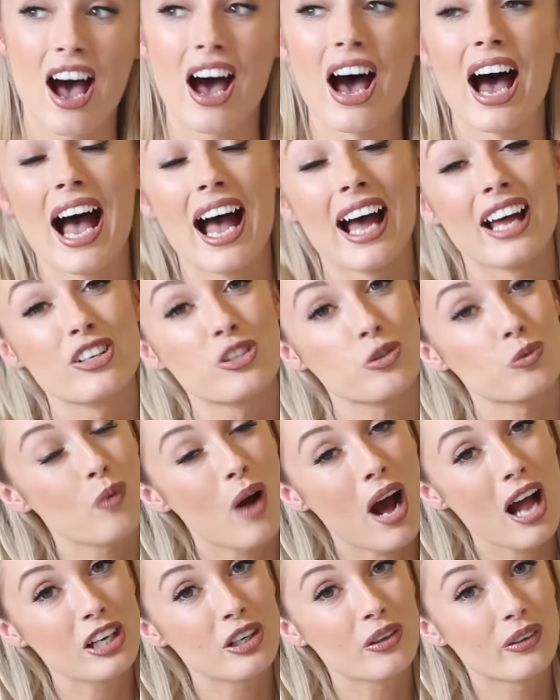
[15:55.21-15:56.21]
And
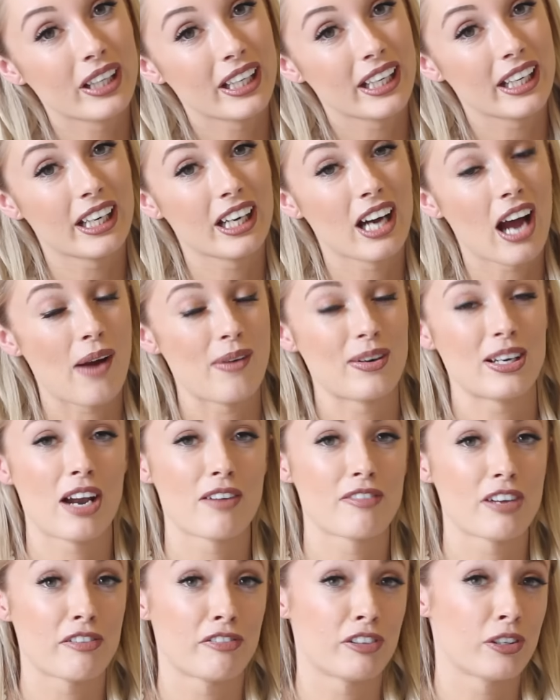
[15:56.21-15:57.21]
while you're here, I would
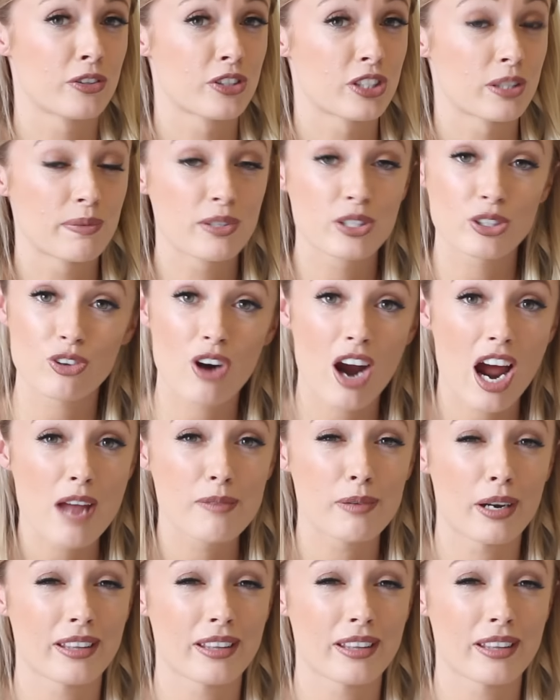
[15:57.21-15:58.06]
love it if you would subscribe.